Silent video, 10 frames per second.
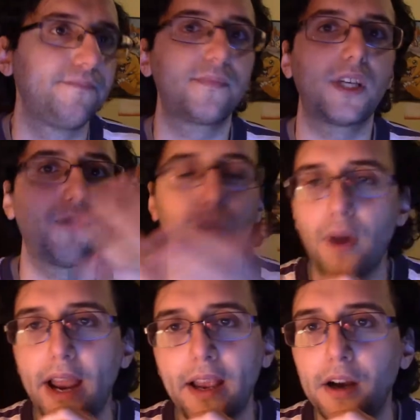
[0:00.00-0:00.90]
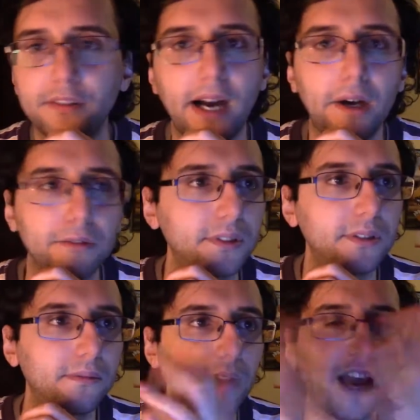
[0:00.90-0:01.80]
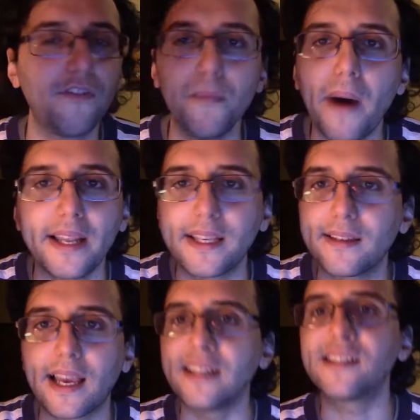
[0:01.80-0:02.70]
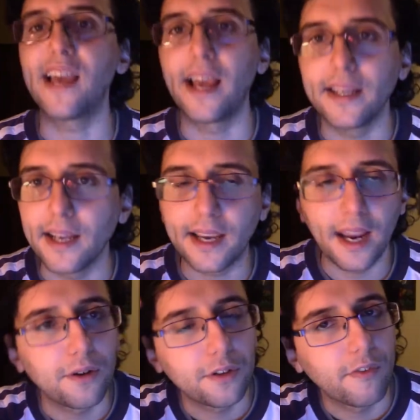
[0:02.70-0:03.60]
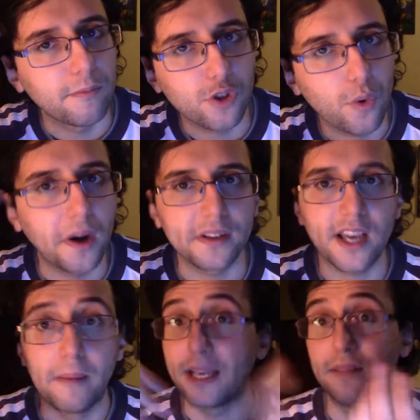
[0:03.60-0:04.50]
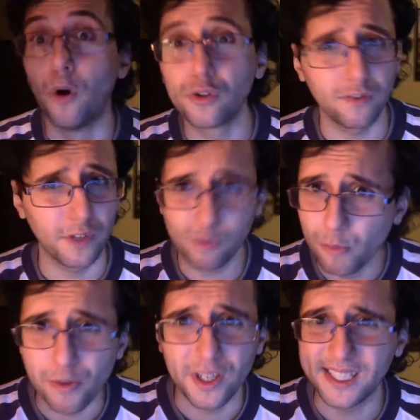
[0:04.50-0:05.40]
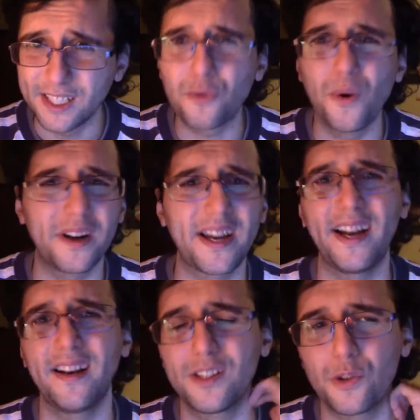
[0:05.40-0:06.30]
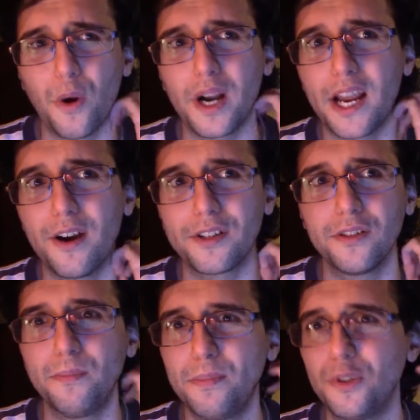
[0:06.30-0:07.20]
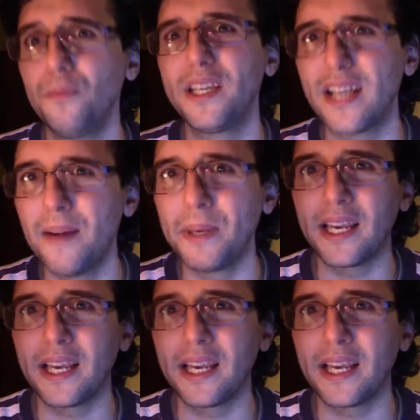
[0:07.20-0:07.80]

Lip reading: for crying out loud, everybody can say a character from Square is coming, and most of us will predict a Square character to be coming